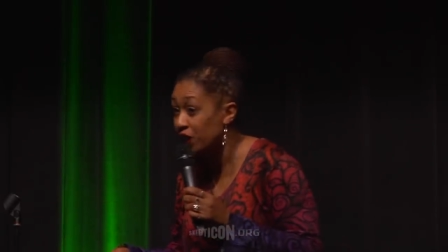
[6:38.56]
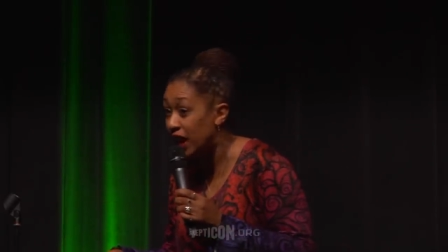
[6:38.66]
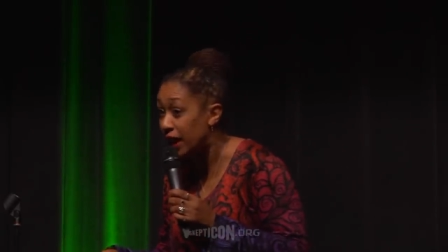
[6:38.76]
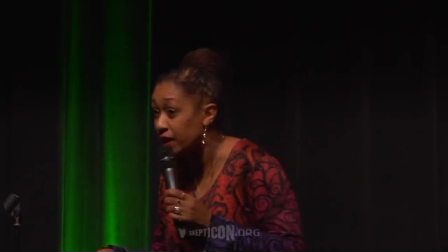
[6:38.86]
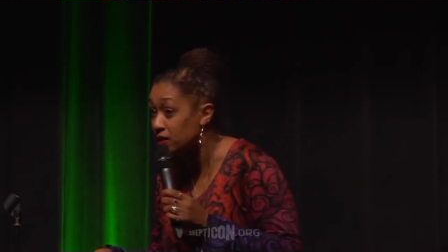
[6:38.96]

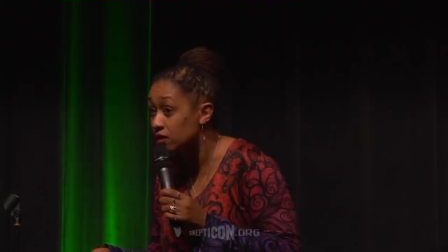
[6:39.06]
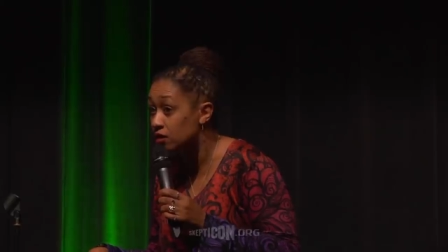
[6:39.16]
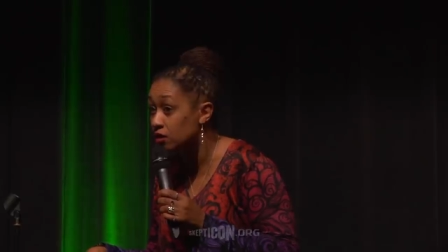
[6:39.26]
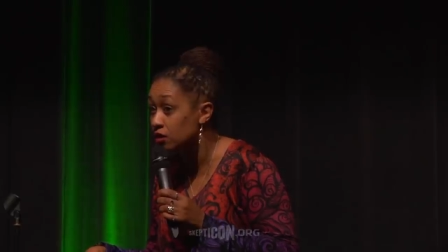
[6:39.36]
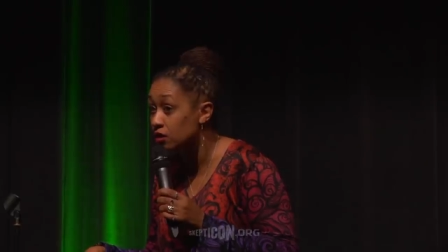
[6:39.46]

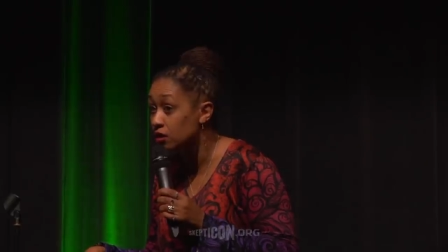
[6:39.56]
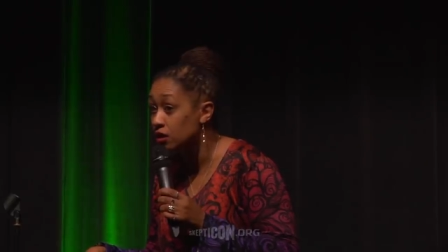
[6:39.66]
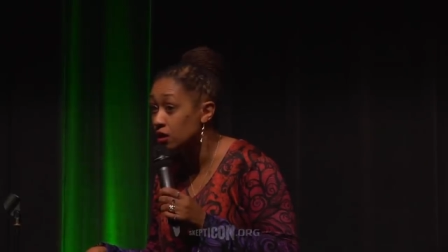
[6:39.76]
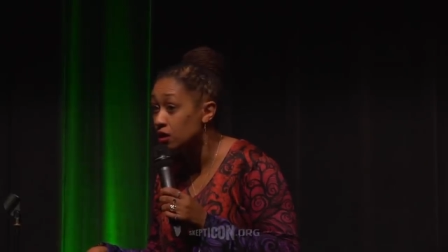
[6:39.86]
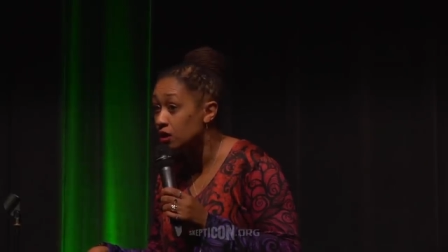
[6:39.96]
things
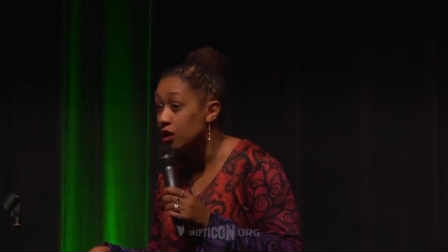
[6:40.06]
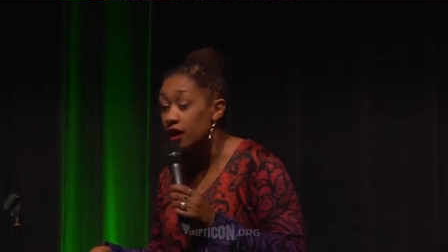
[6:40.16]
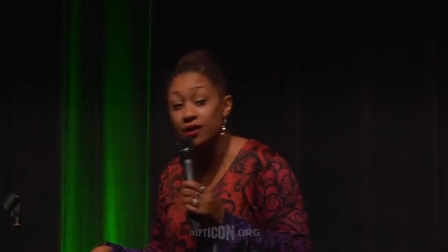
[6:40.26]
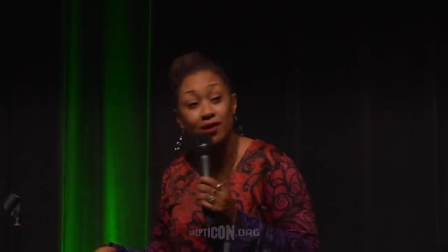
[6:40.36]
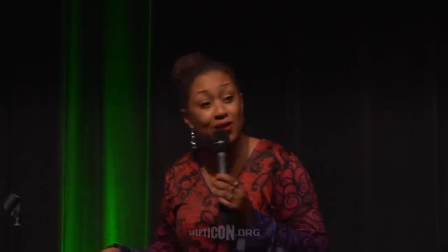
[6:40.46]

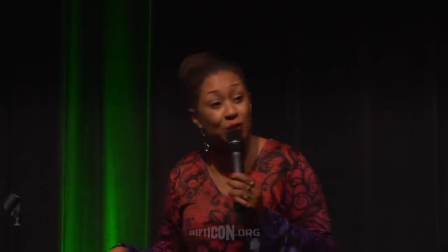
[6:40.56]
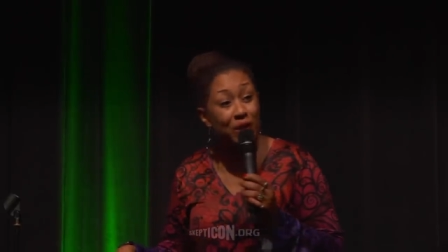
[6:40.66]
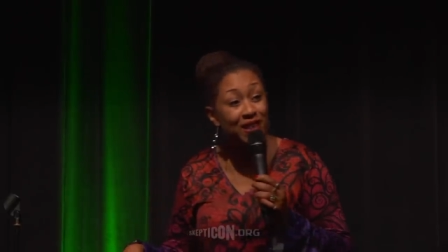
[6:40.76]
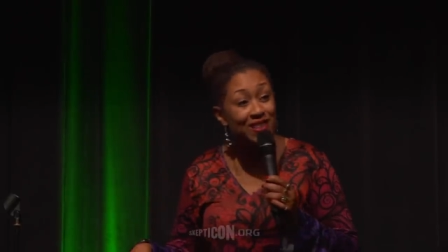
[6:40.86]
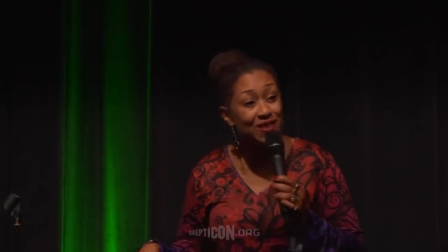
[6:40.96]
in the
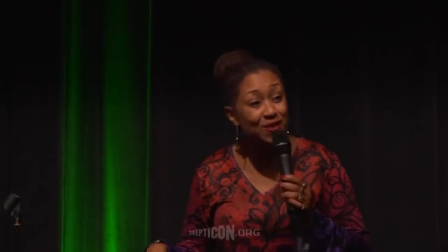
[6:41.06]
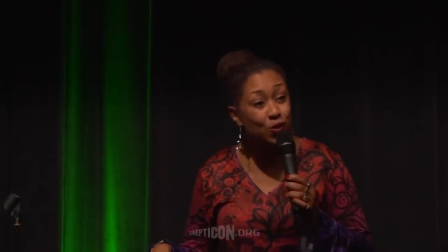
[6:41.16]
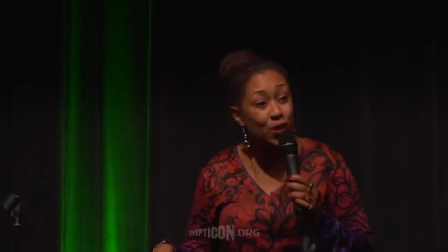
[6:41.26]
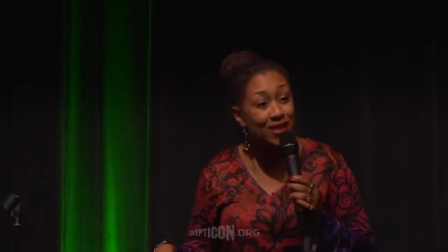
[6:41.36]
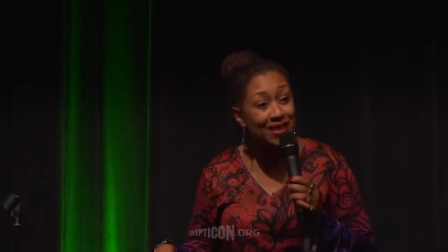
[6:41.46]
sweetest of
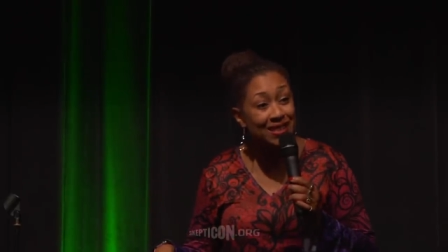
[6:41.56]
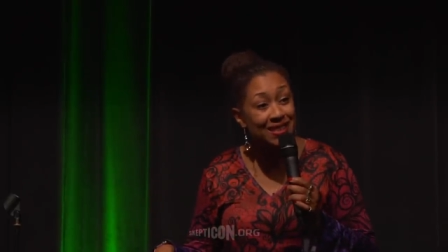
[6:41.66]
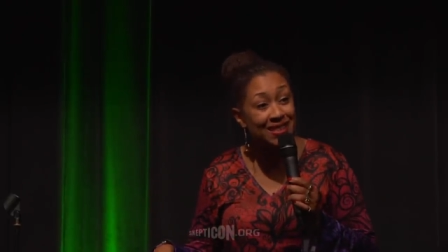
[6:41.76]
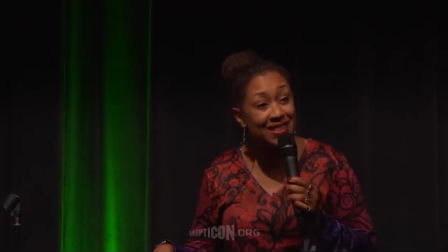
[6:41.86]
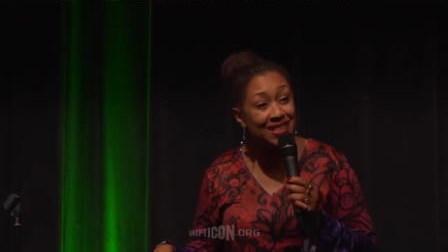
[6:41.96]
voices.